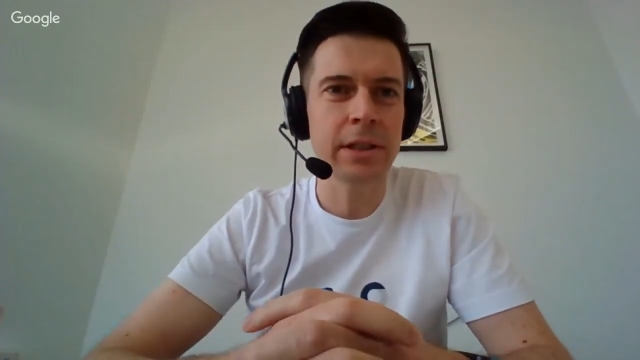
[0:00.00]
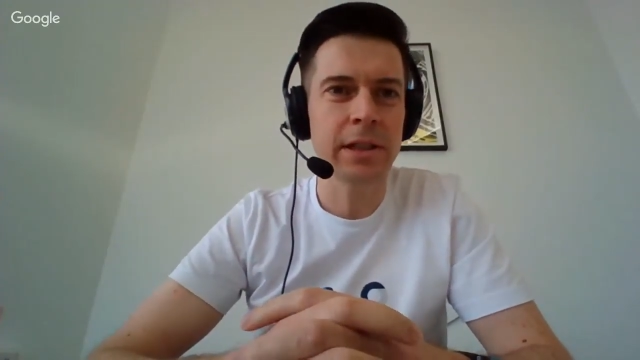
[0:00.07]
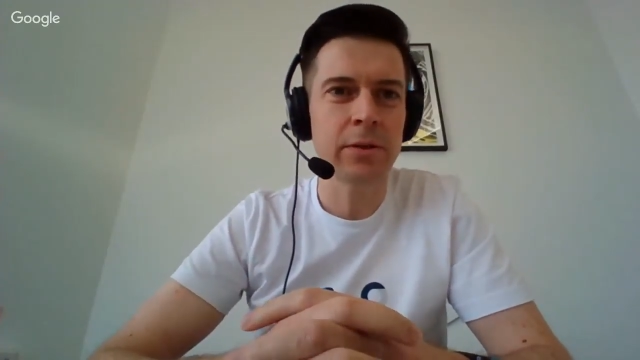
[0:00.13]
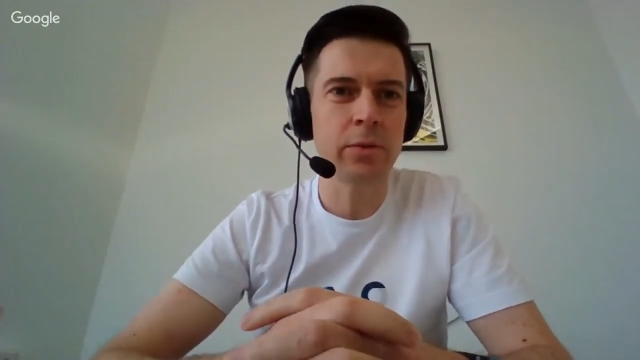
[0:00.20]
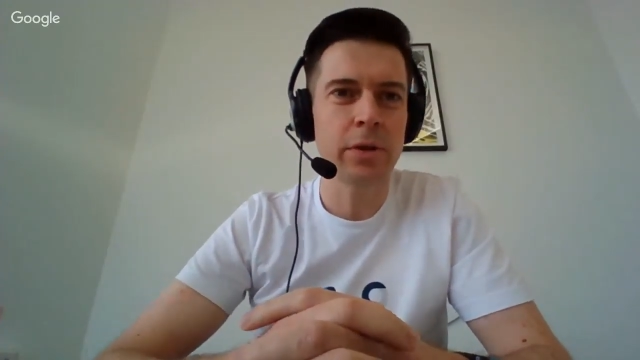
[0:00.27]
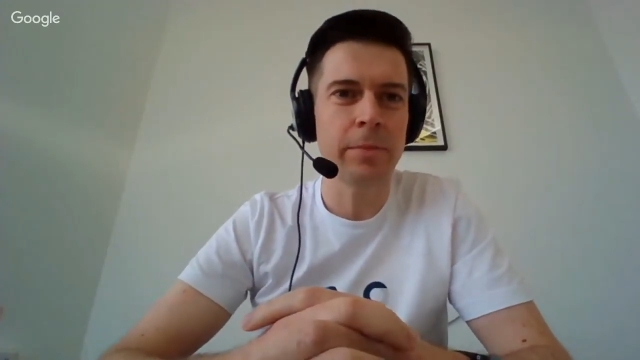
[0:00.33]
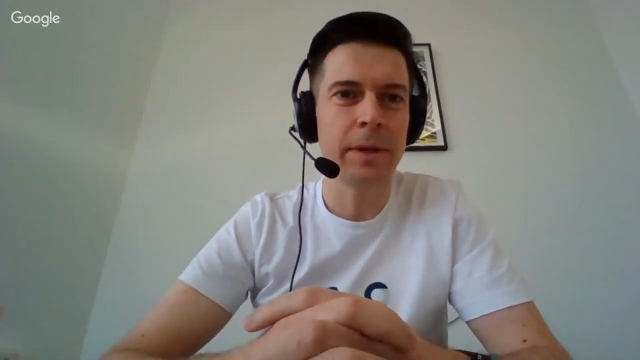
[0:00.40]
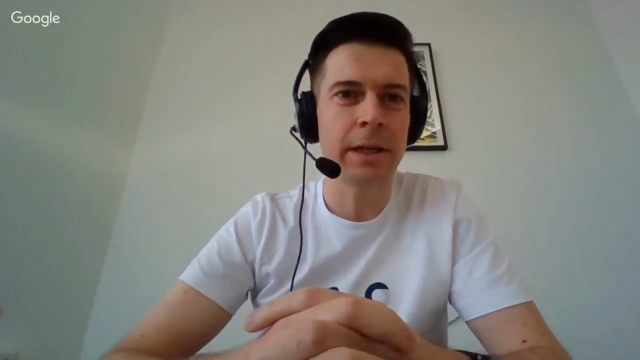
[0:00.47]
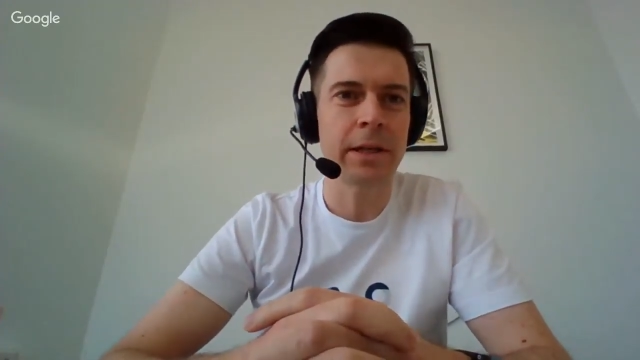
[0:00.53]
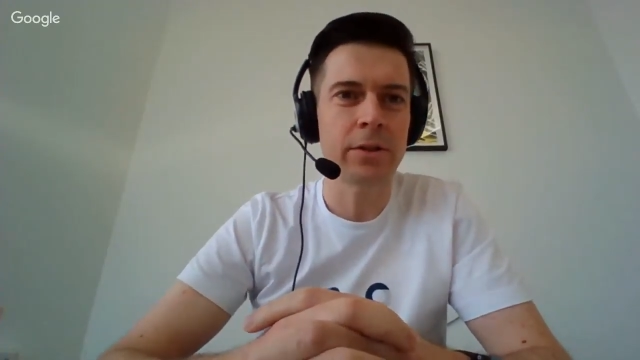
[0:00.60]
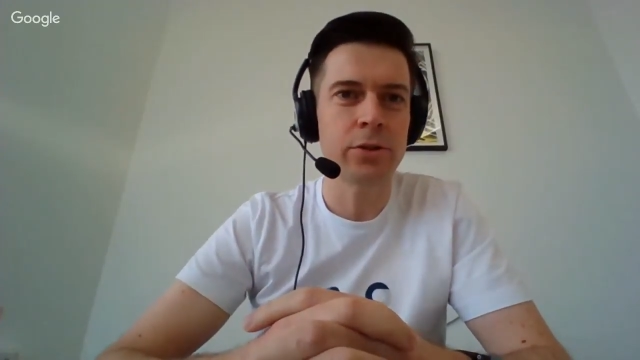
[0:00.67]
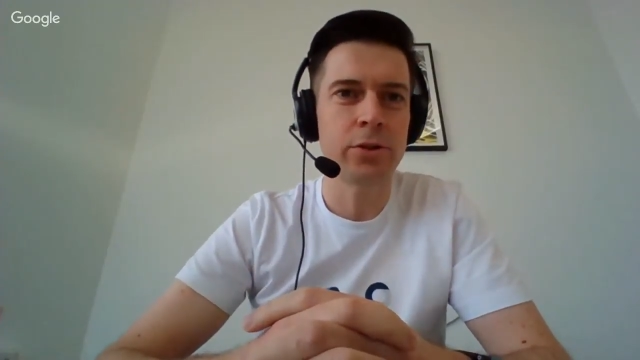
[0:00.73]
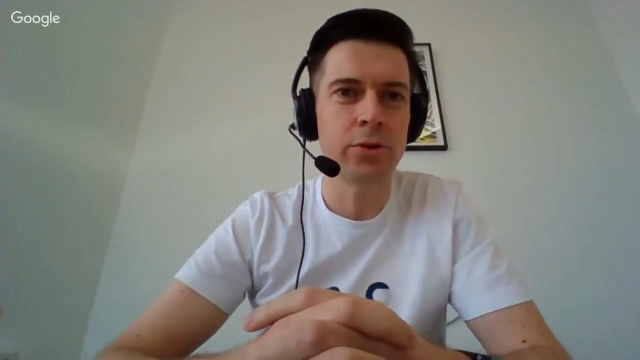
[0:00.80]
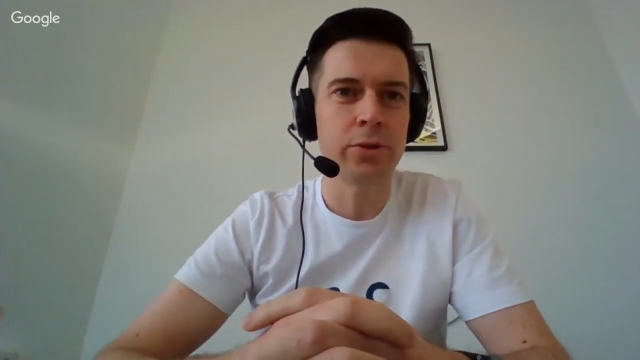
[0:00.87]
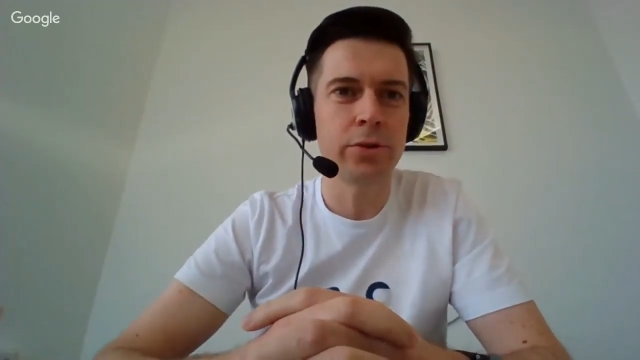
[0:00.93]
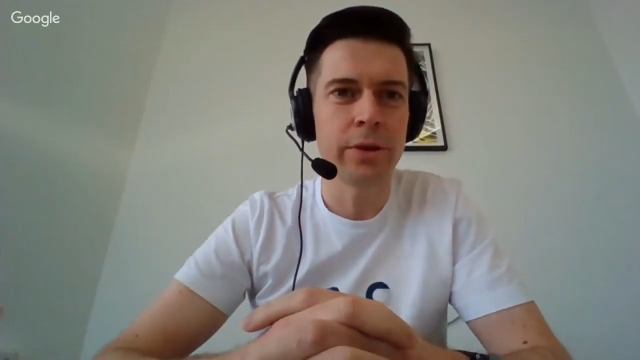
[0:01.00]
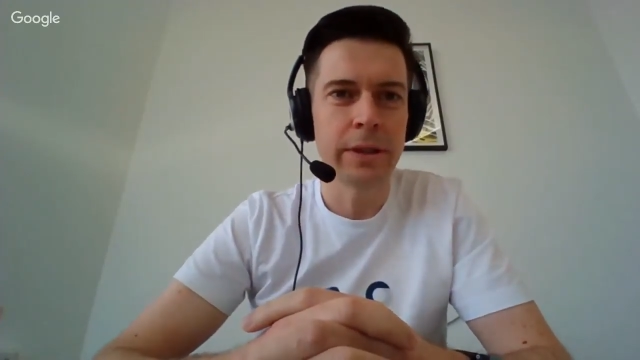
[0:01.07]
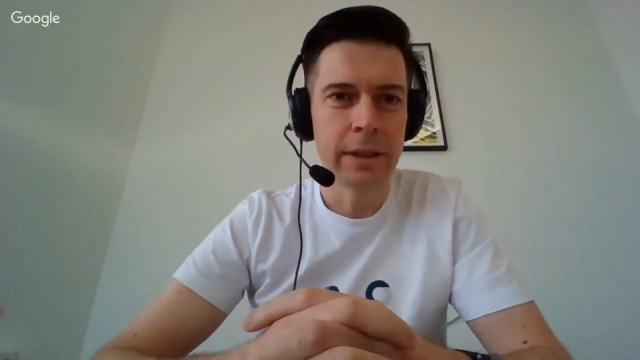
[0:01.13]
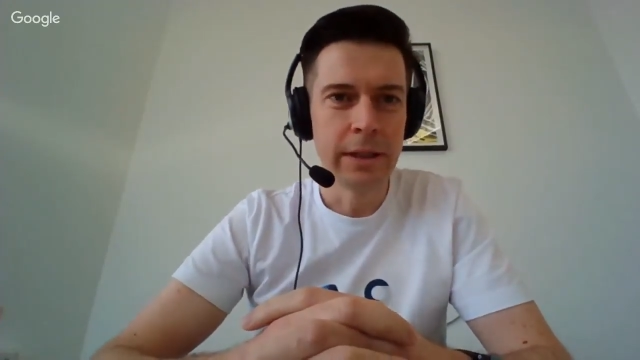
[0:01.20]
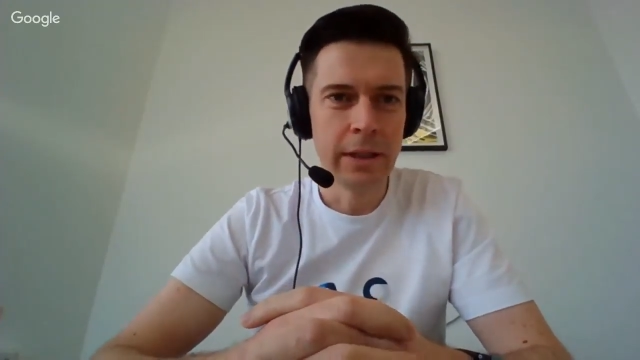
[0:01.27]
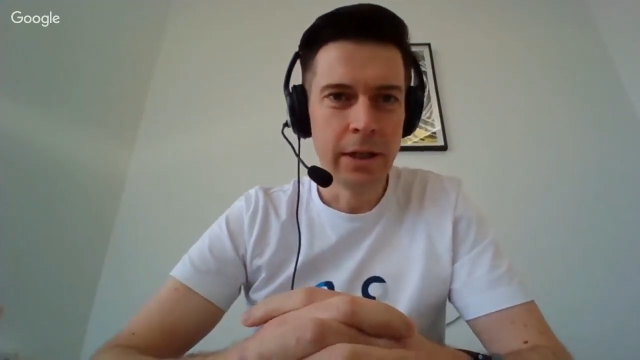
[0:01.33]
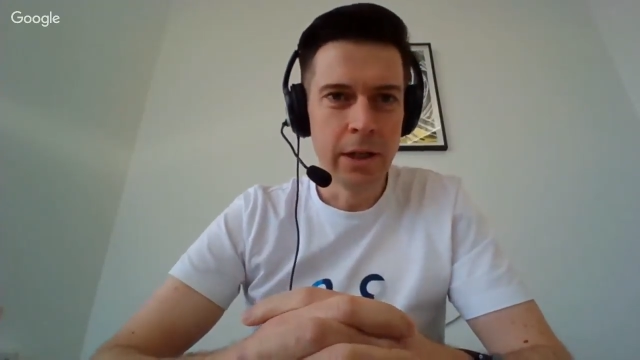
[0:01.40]
I didn't want to make it too
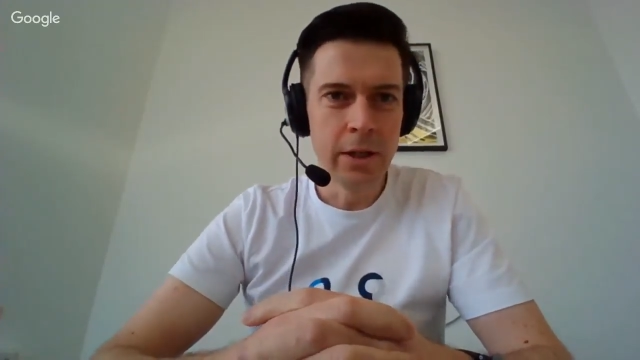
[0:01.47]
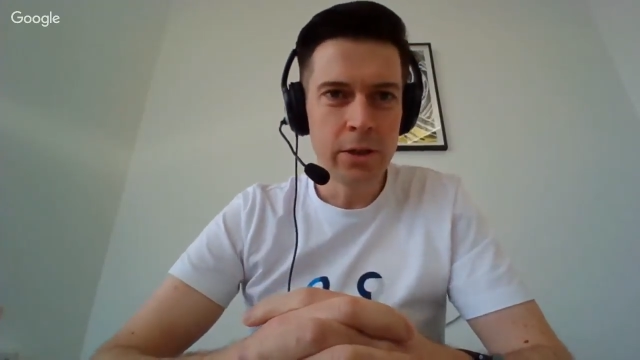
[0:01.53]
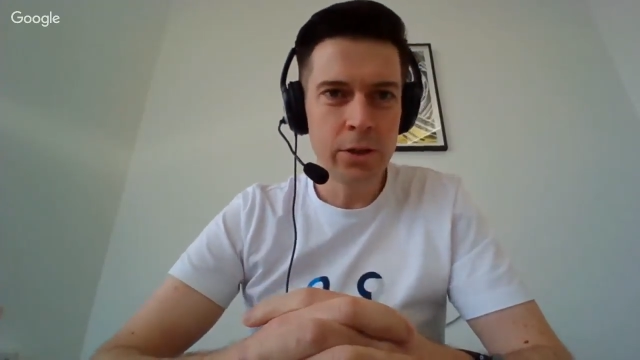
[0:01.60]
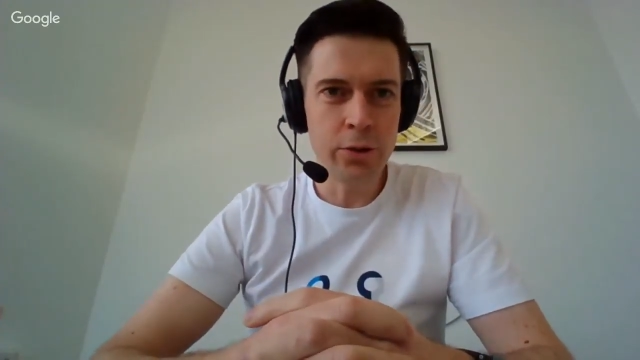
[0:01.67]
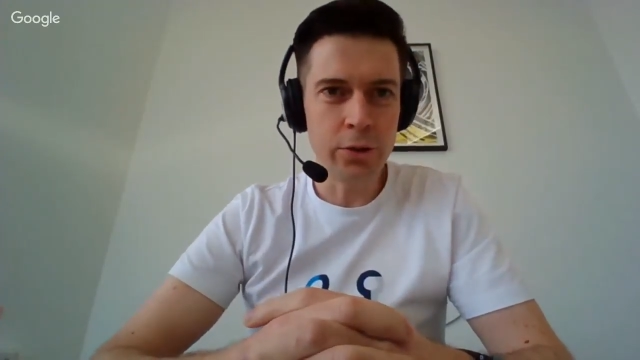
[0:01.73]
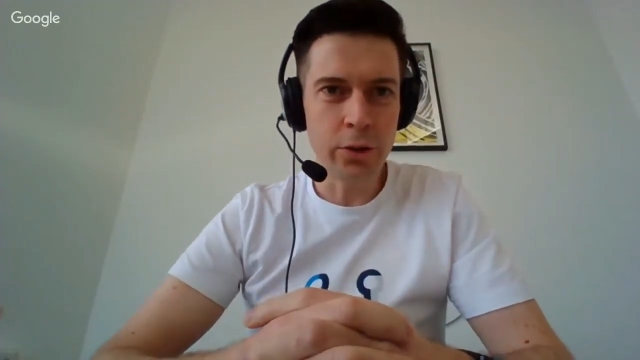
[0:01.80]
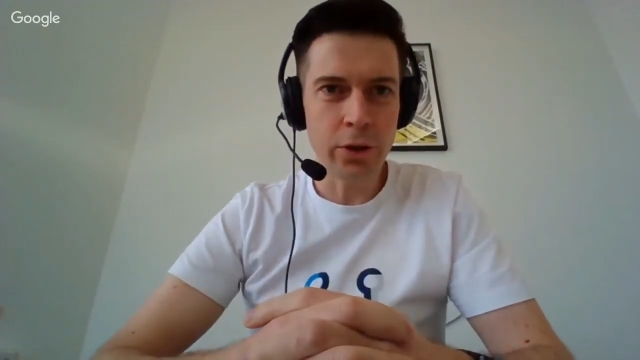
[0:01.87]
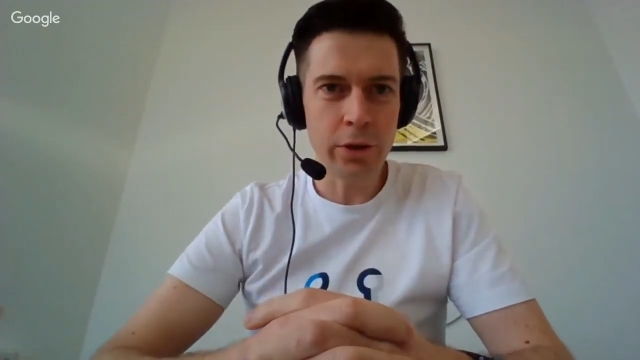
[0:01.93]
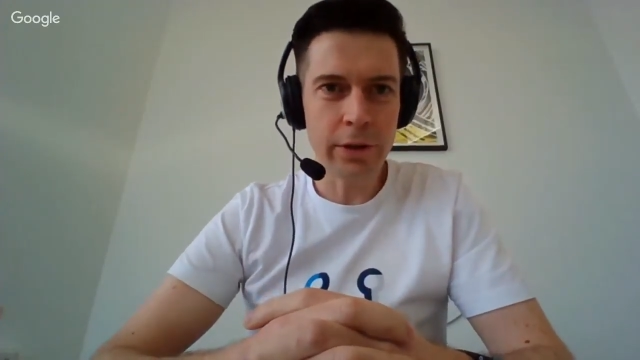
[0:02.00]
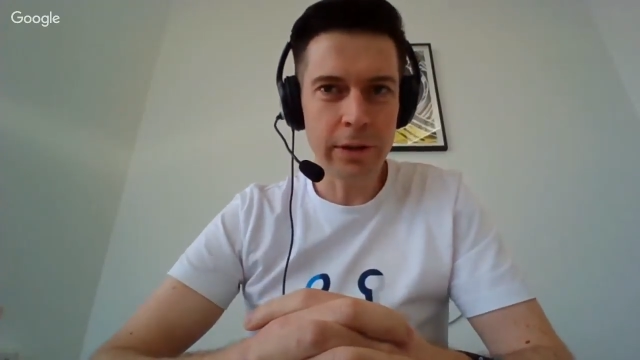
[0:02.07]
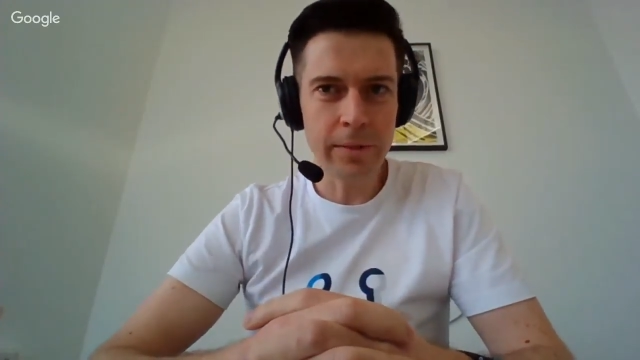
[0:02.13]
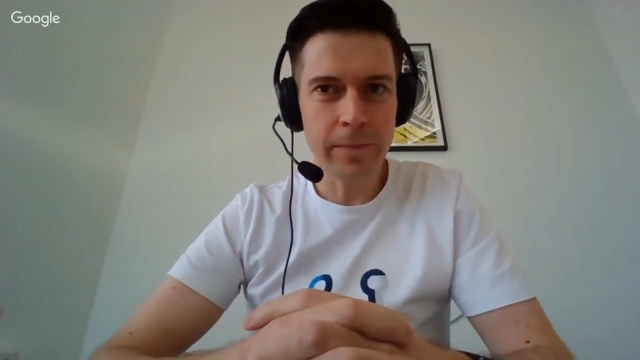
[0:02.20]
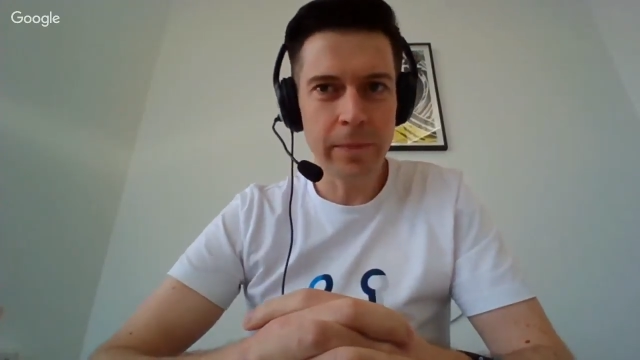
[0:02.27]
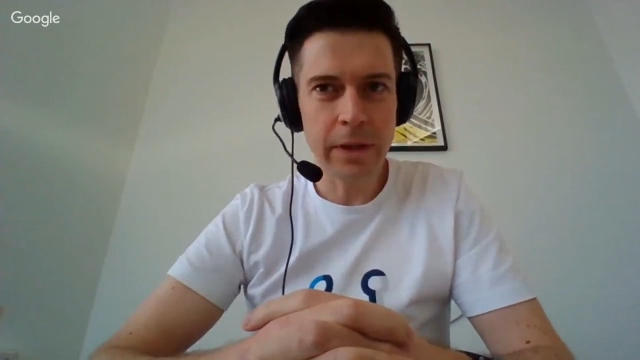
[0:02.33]
long